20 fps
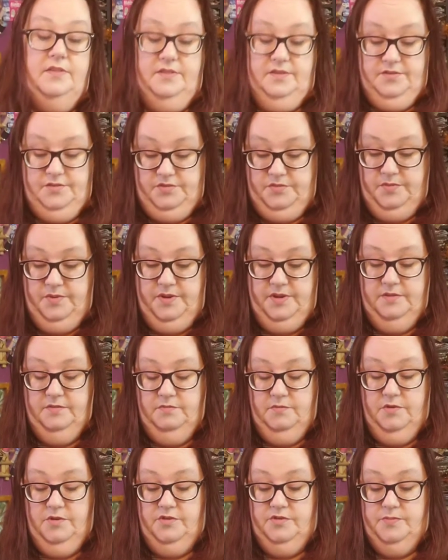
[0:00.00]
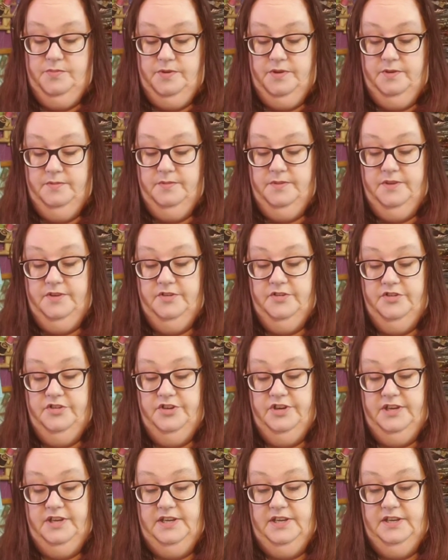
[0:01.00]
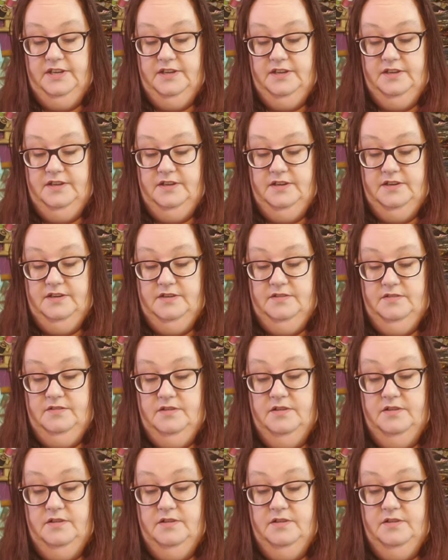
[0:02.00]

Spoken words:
This one was published in